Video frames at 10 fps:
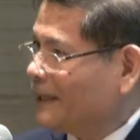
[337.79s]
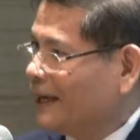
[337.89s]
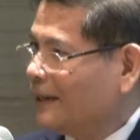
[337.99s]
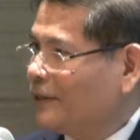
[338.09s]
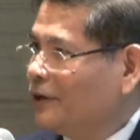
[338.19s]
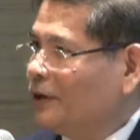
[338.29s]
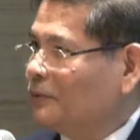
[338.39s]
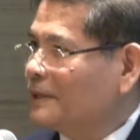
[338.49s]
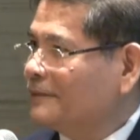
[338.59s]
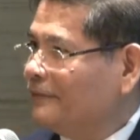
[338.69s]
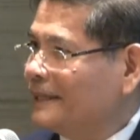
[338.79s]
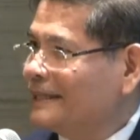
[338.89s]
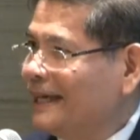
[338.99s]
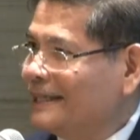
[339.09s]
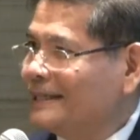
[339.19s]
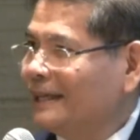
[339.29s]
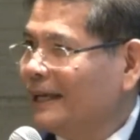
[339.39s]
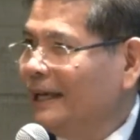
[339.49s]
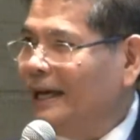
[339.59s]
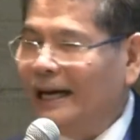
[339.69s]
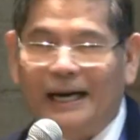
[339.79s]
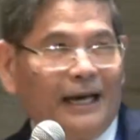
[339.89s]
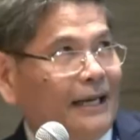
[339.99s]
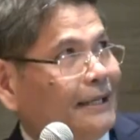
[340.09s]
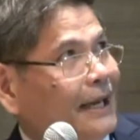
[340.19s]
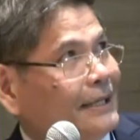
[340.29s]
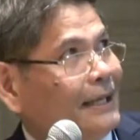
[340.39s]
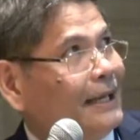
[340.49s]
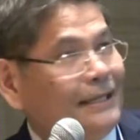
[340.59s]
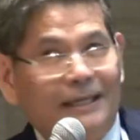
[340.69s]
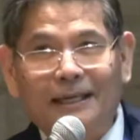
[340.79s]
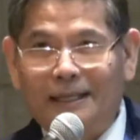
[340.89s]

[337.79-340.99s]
I thought, was fantastic as an idea.